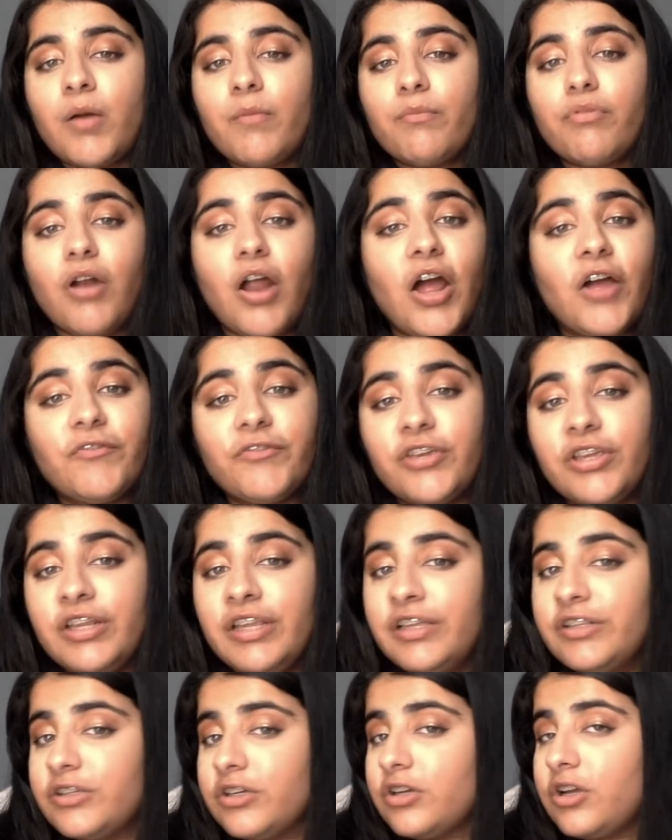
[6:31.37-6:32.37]
"Prav, you
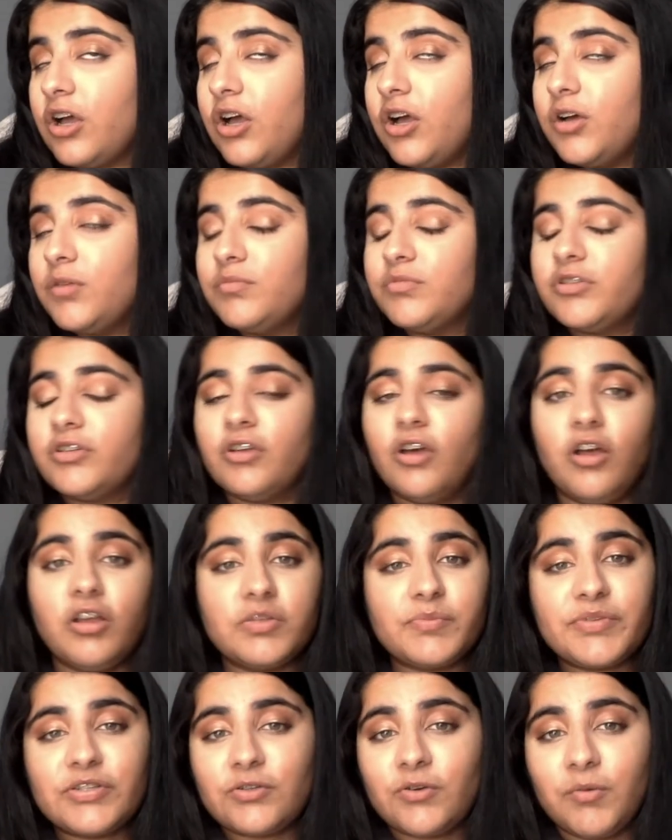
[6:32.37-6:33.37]
need to come to the
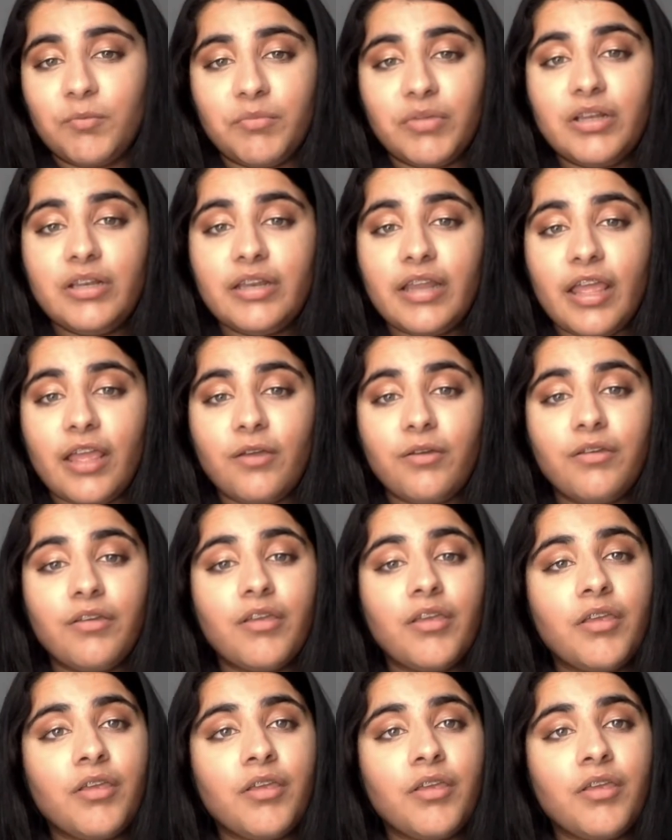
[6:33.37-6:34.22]
hospital on Monday.